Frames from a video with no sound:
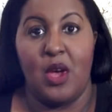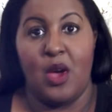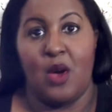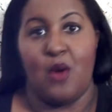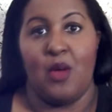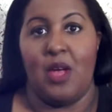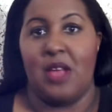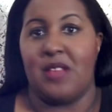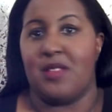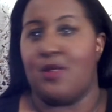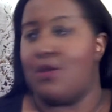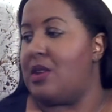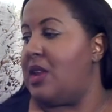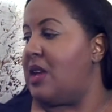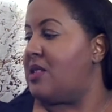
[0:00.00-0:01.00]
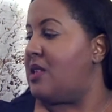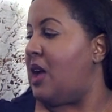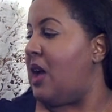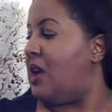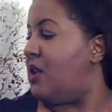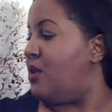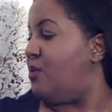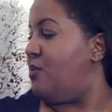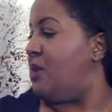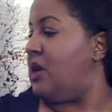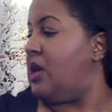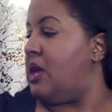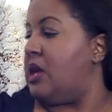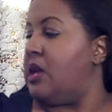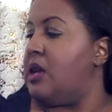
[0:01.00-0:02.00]
Okay, so the next item
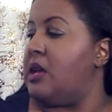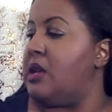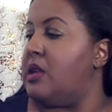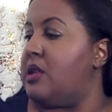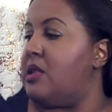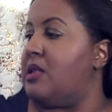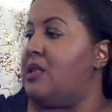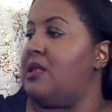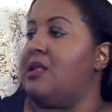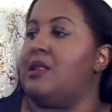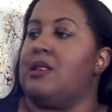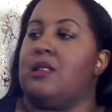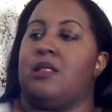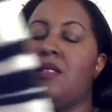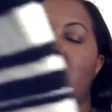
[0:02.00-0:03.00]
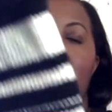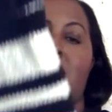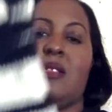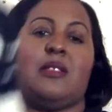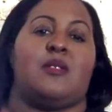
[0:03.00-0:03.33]
is this